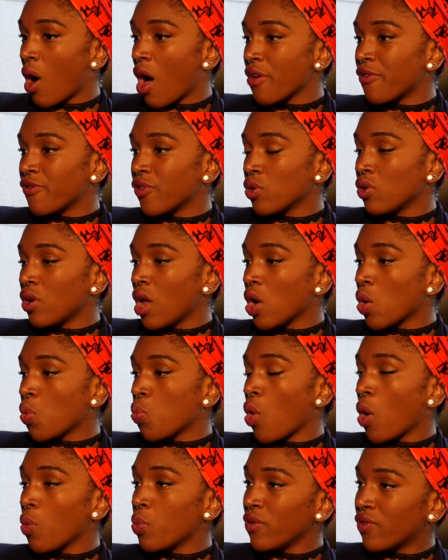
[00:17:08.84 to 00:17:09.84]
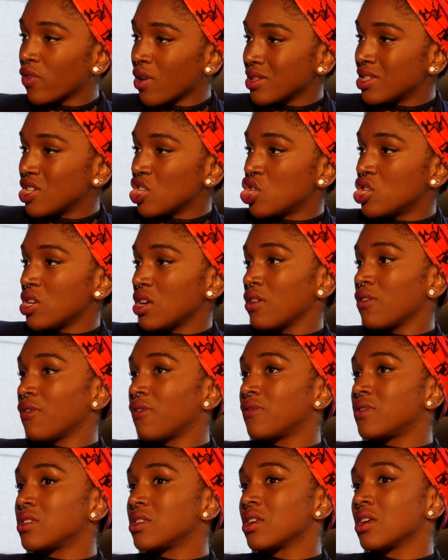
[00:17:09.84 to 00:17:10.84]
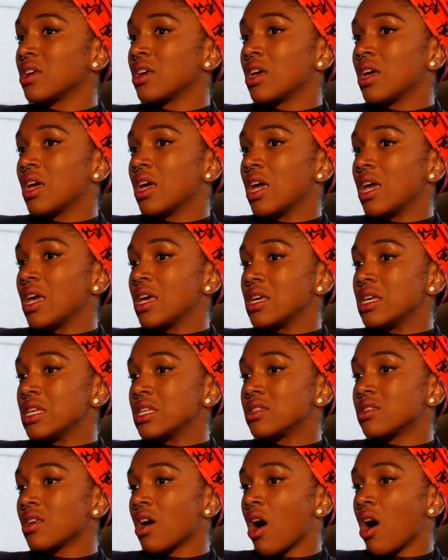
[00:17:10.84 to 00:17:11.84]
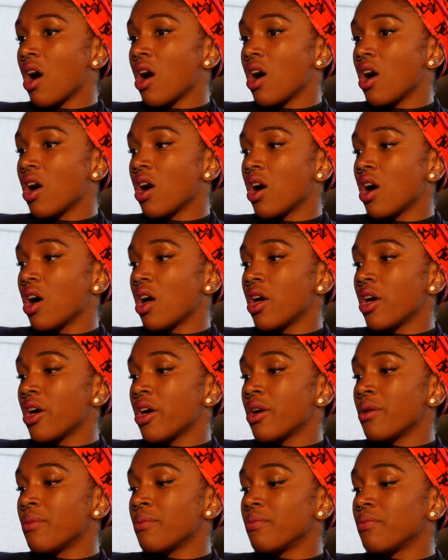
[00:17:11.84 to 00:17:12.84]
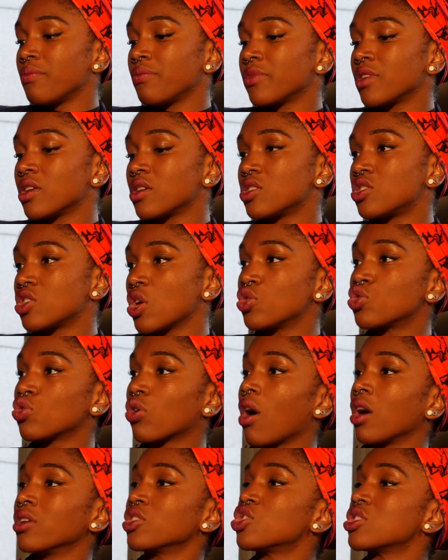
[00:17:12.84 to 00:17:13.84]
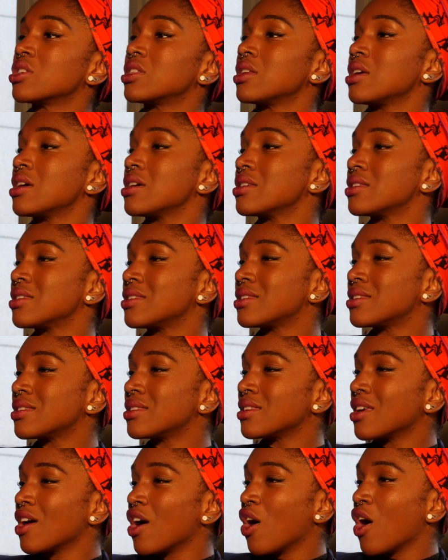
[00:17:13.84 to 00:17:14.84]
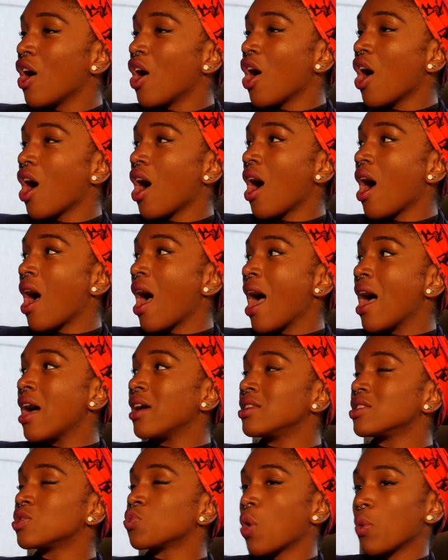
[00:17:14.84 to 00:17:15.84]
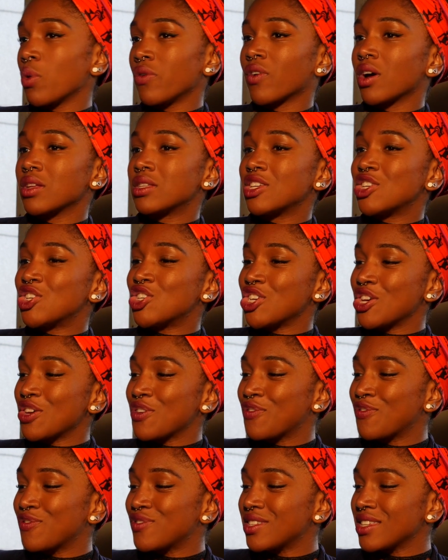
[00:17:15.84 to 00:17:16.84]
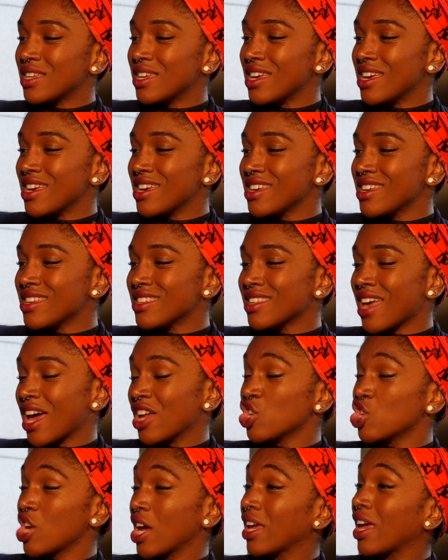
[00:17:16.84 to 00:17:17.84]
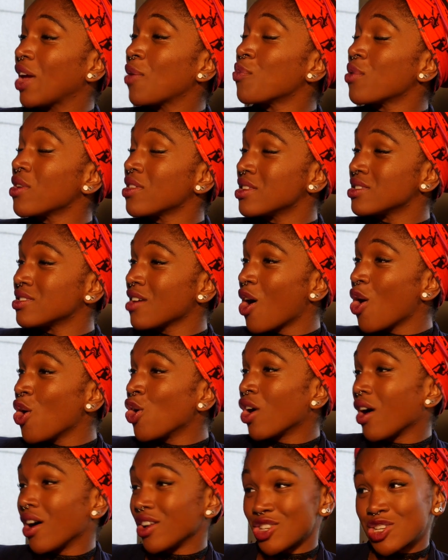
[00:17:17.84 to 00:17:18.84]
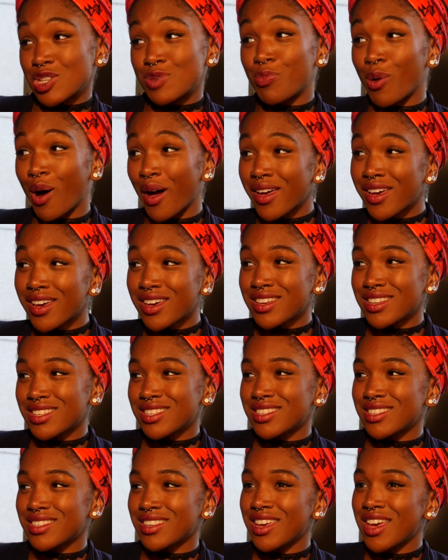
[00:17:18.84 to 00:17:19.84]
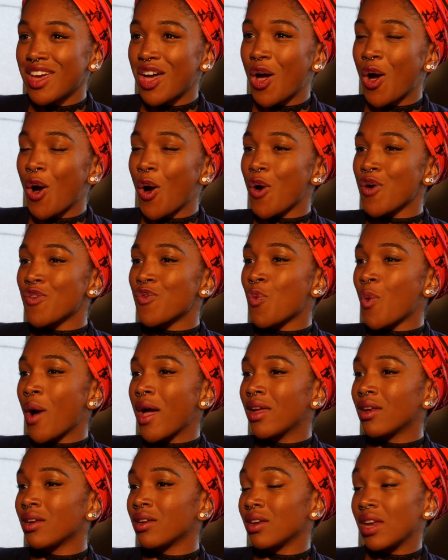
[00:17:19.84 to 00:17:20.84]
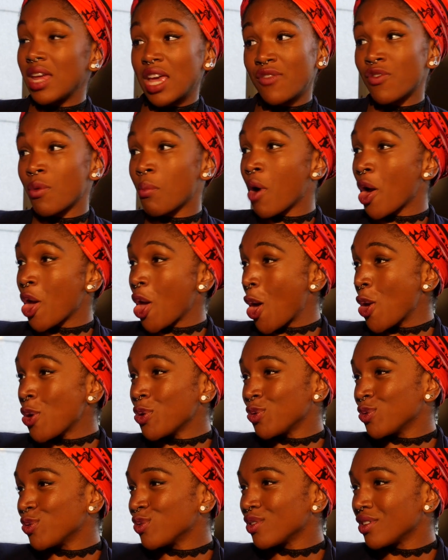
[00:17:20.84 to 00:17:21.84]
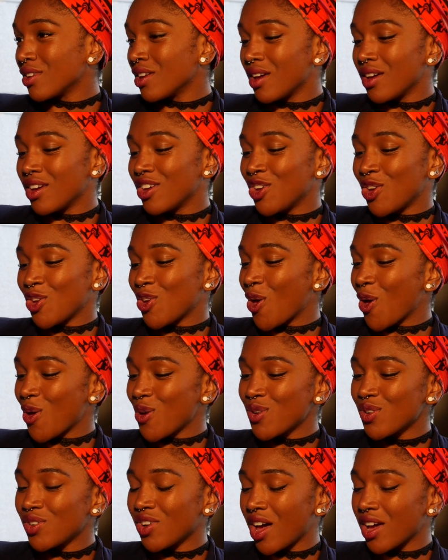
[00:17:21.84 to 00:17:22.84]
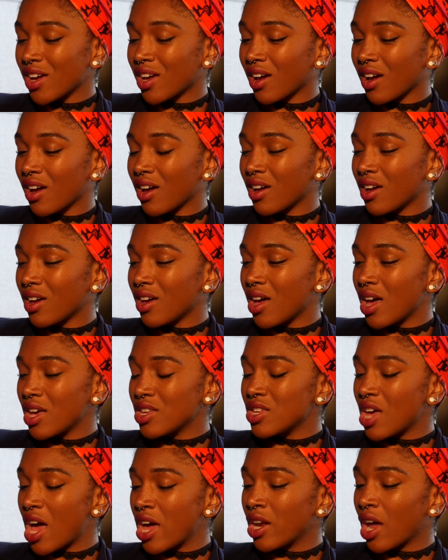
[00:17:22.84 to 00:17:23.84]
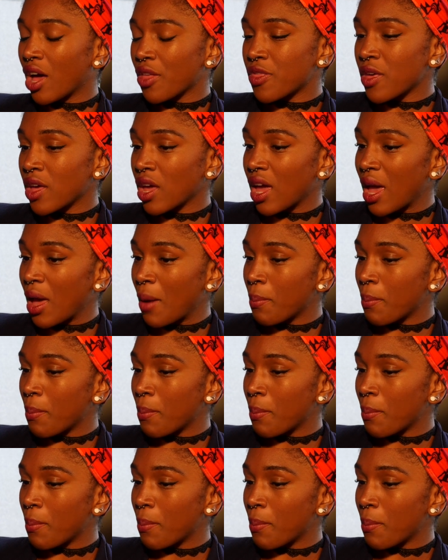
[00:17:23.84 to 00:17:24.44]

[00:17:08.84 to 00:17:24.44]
I feel like what we've got to shift is our social consciousness. And what we've got to shift is, and check in with, is our unconscious bias of when, even my own, you know, like, and I think